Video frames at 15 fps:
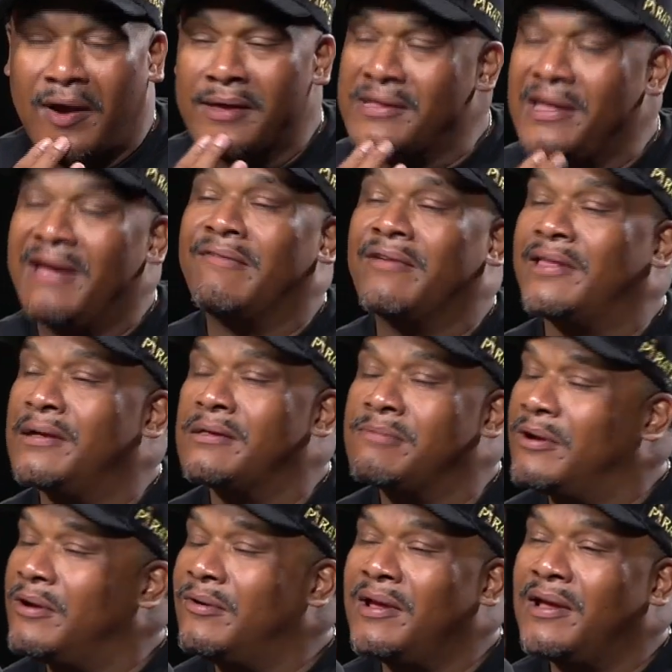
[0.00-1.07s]
cost of everything's
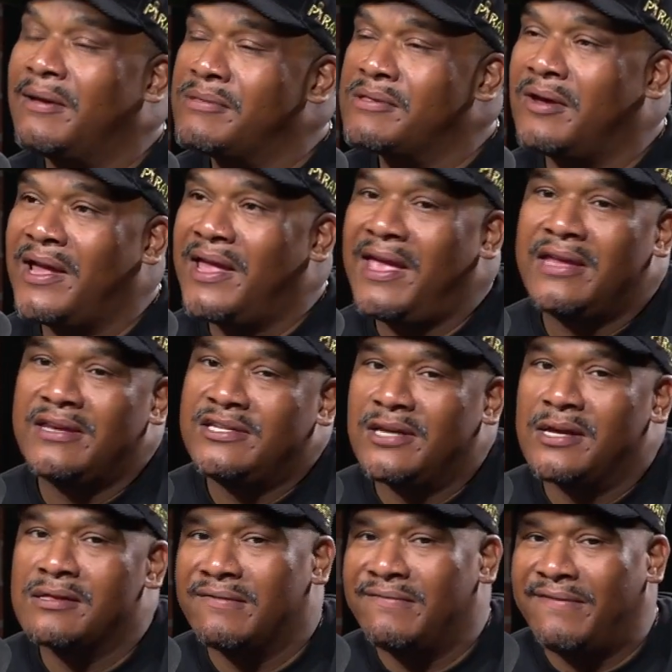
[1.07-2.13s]
been going up, so I can't
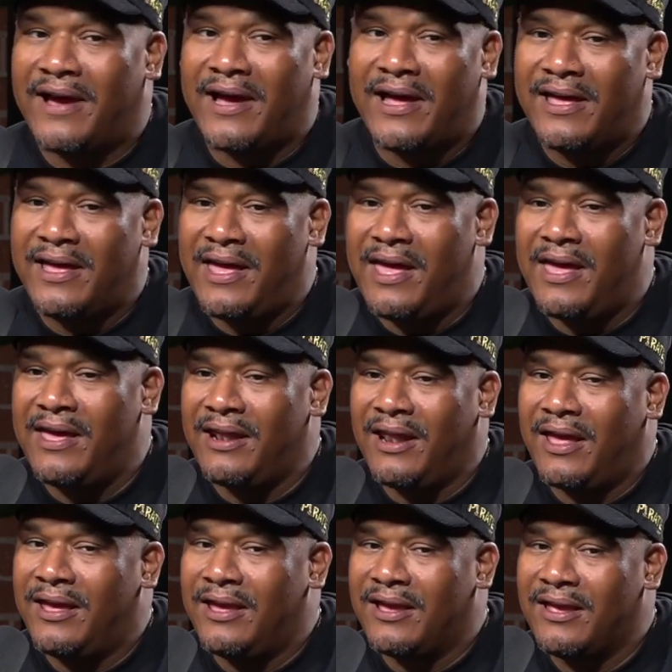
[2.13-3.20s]
justify a
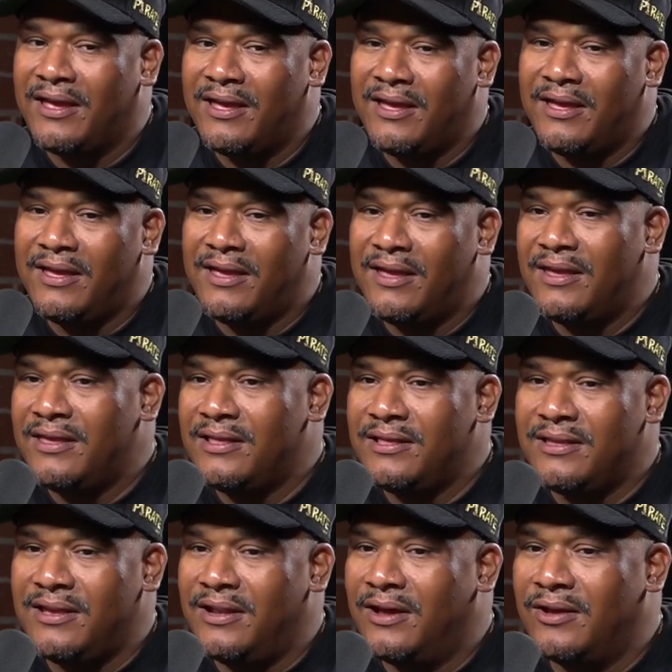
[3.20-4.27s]

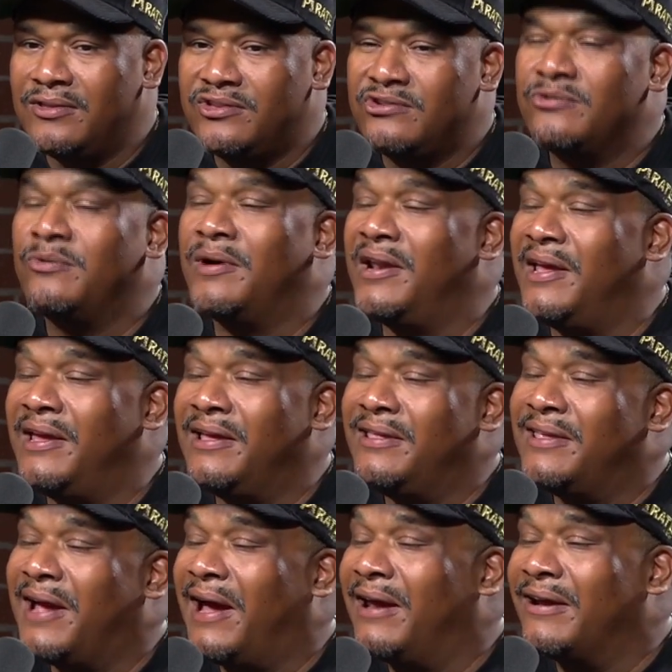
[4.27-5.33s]

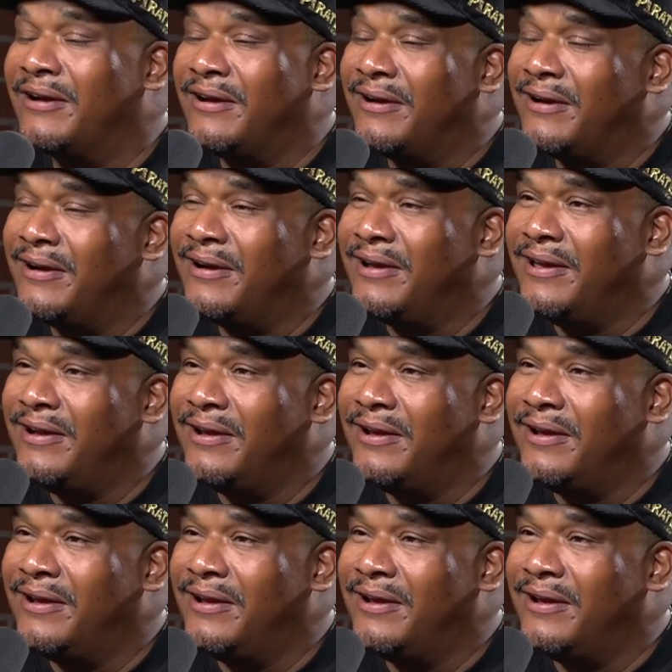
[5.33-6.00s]
$20